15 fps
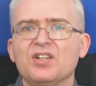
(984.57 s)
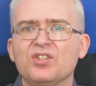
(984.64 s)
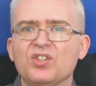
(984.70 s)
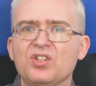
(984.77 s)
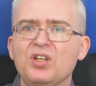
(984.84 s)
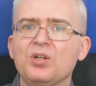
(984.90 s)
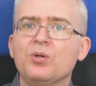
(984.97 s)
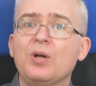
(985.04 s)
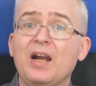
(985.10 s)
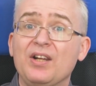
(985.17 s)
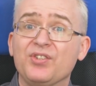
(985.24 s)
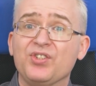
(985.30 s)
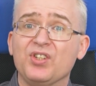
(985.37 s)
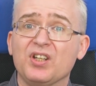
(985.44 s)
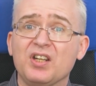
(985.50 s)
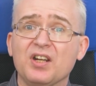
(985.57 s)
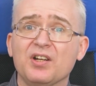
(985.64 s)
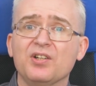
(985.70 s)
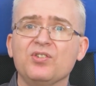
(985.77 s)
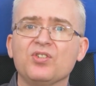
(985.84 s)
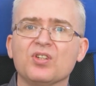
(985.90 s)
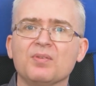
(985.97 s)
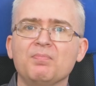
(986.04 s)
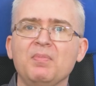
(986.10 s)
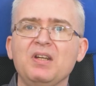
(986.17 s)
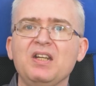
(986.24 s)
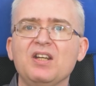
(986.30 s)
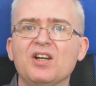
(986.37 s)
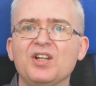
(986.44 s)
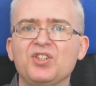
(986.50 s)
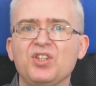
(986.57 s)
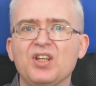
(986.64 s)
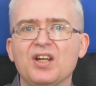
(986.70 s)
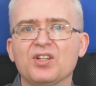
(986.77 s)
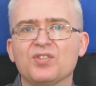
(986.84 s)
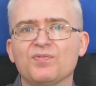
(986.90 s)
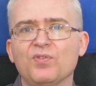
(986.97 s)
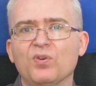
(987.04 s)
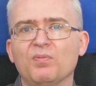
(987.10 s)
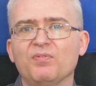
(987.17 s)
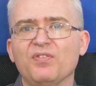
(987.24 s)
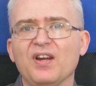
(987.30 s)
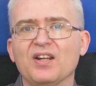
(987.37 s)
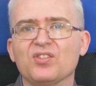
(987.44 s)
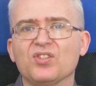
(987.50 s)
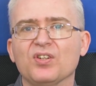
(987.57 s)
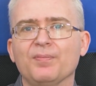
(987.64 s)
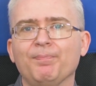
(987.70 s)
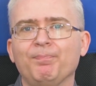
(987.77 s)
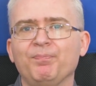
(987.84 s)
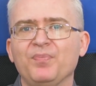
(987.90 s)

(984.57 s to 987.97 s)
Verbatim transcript: still has to go to the mini ITX form factor.